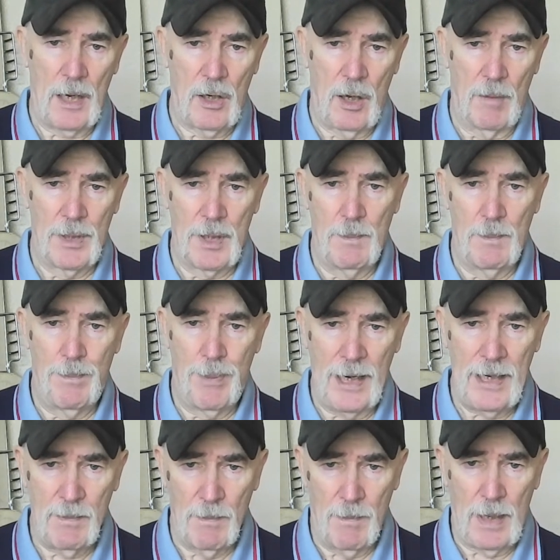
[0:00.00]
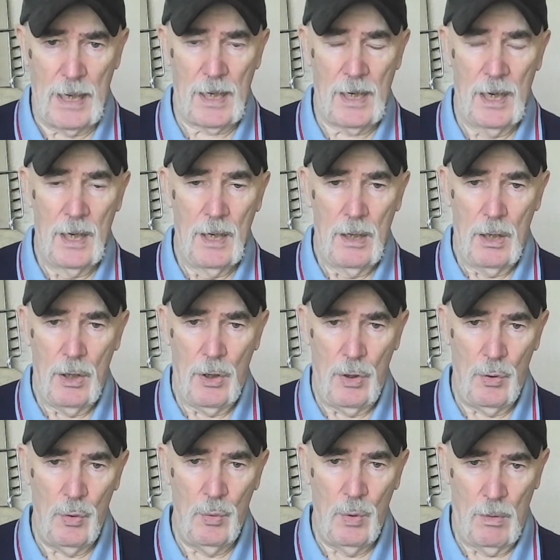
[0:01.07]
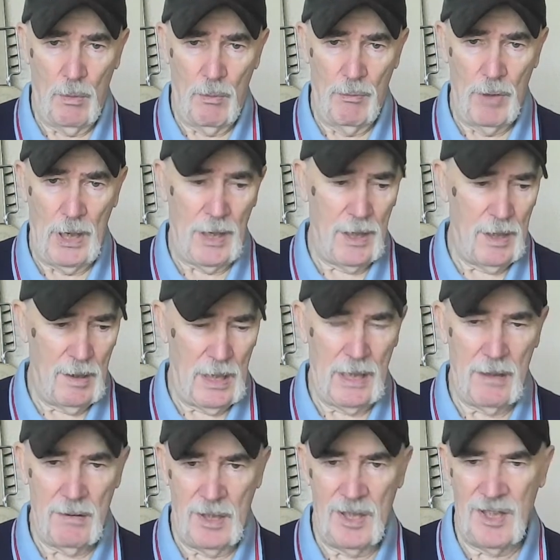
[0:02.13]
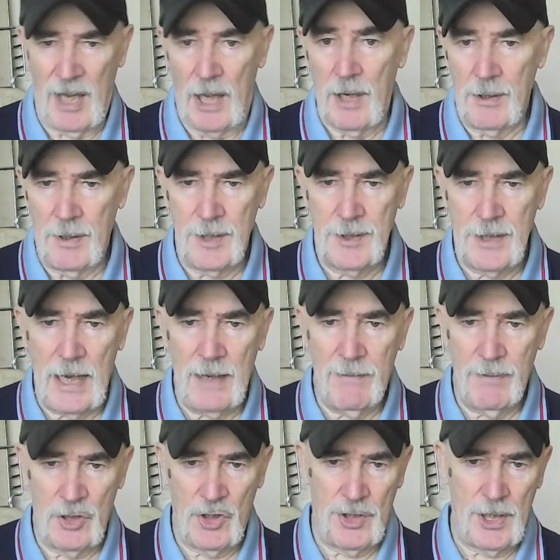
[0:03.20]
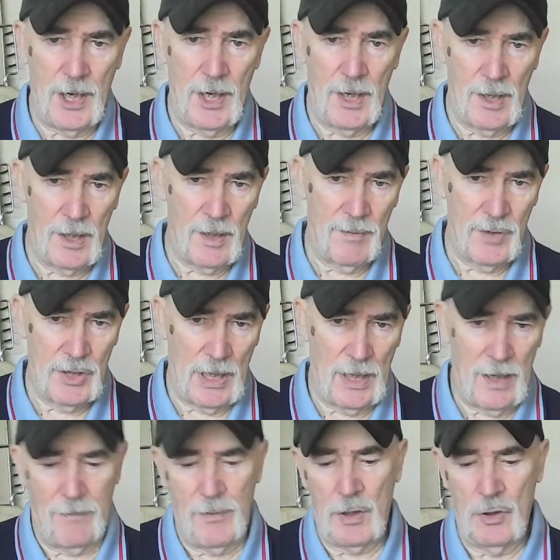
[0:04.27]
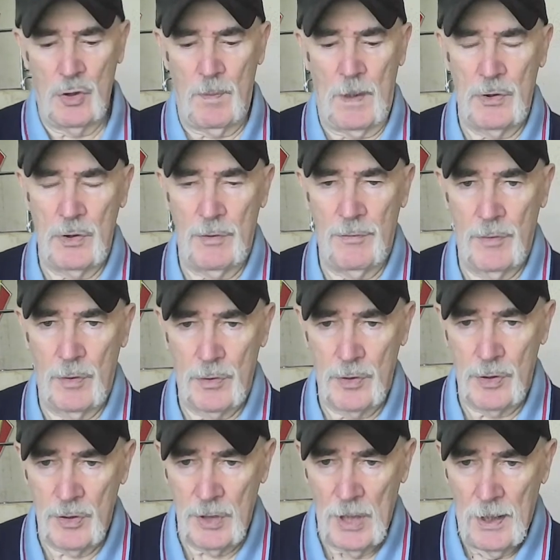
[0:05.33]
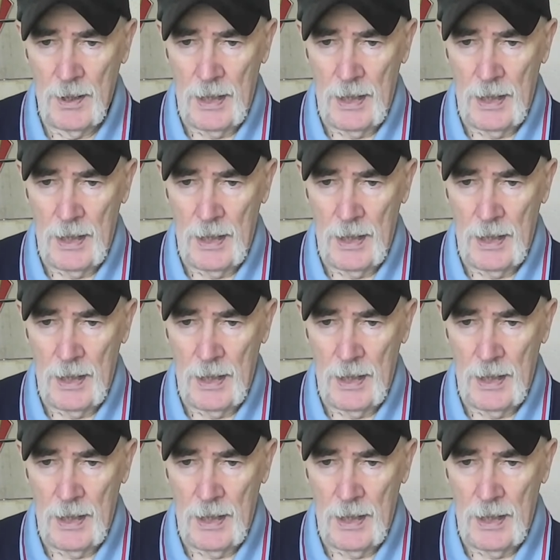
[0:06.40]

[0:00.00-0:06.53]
Commandant Breitenbach, who really he kind of the David Sterling of South African Special Forces.